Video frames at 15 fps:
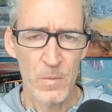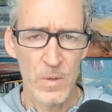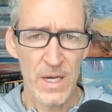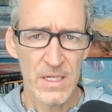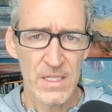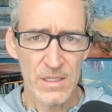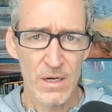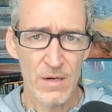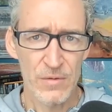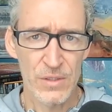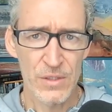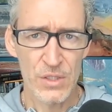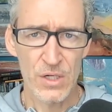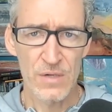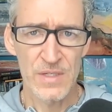We actually offer
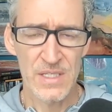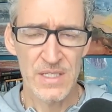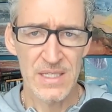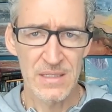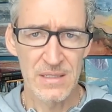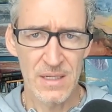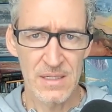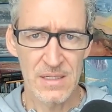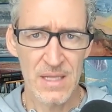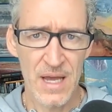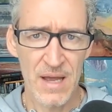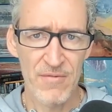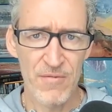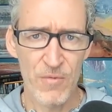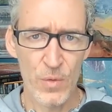a service that does
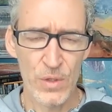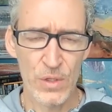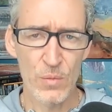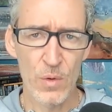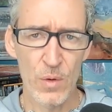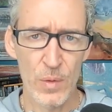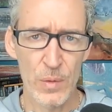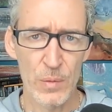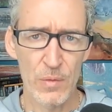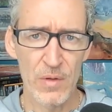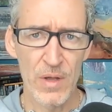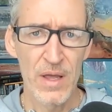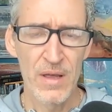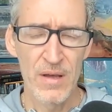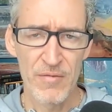that for you, where we
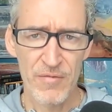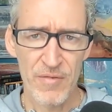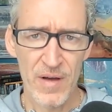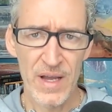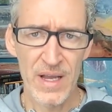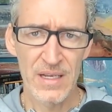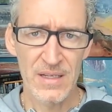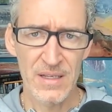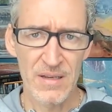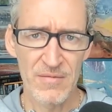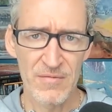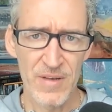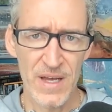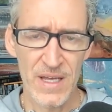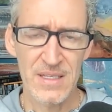will find
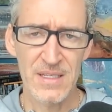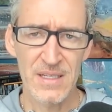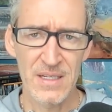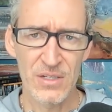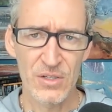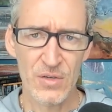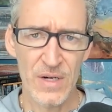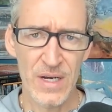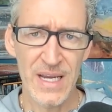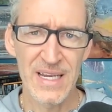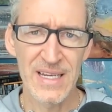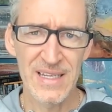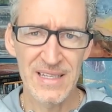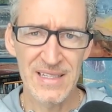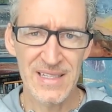and vet and
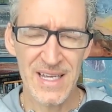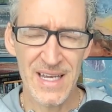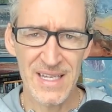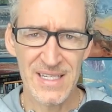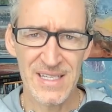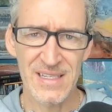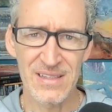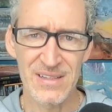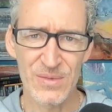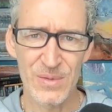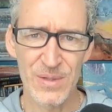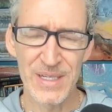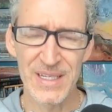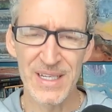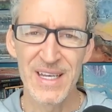train and test and
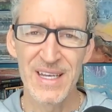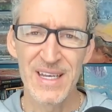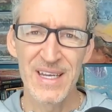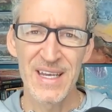tweak